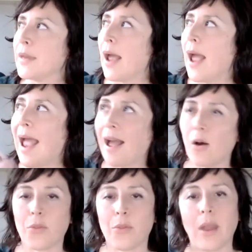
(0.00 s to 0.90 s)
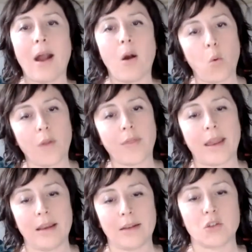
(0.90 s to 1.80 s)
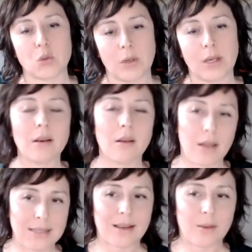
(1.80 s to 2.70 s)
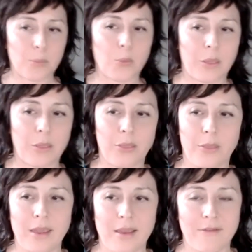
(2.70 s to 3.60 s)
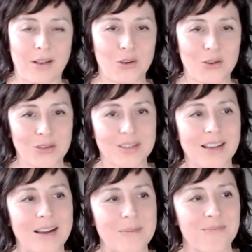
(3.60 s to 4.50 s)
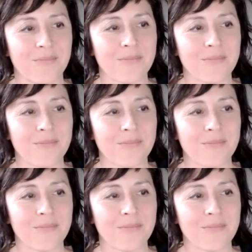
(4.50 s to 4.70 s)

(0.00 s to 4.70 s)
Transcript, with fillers: yeah how how what they are doing lines up with their values um yeah.